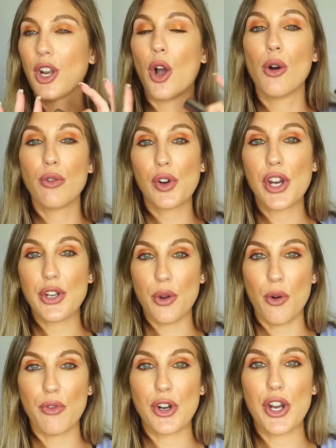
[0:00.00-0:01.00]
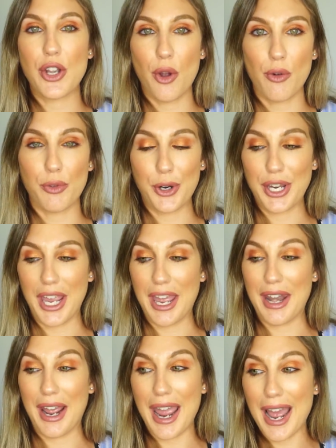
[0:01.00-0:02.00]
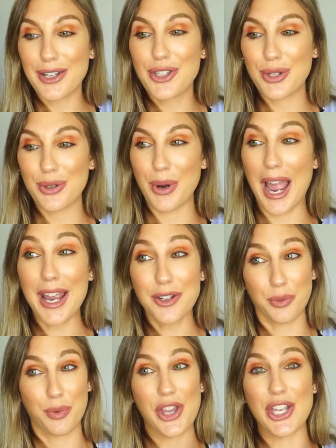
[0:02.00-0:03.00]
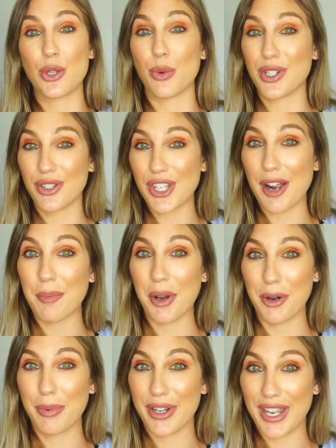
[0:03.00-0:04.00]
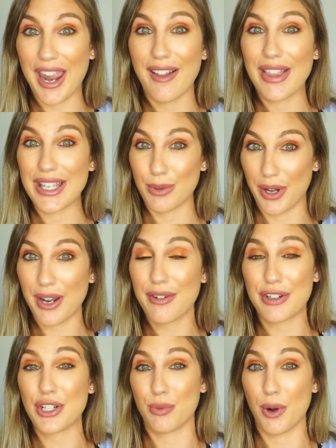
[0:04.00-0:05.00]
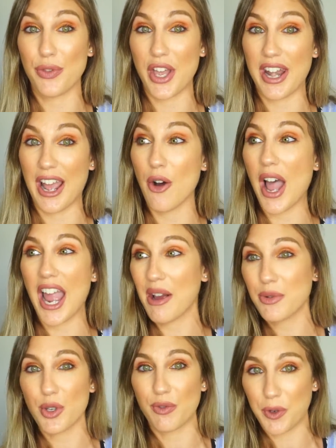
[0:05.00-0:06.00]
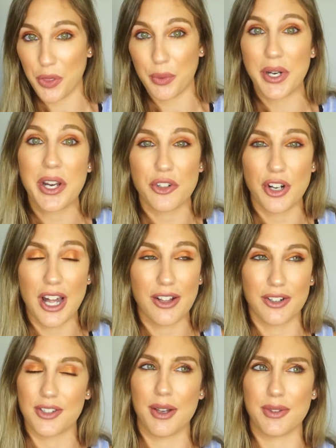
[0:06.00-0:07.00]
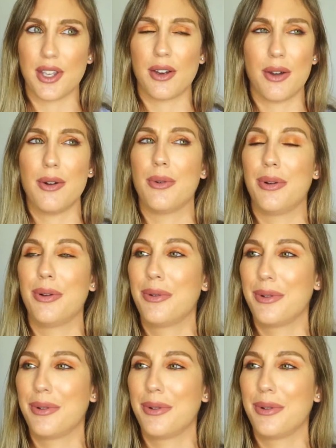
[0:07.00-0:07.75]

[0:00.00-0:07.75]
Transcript: over and over and over again. I had to, I had to really dwindle down my Urban Decay list. When I first wrote that out, I was over $300. I was like, oh,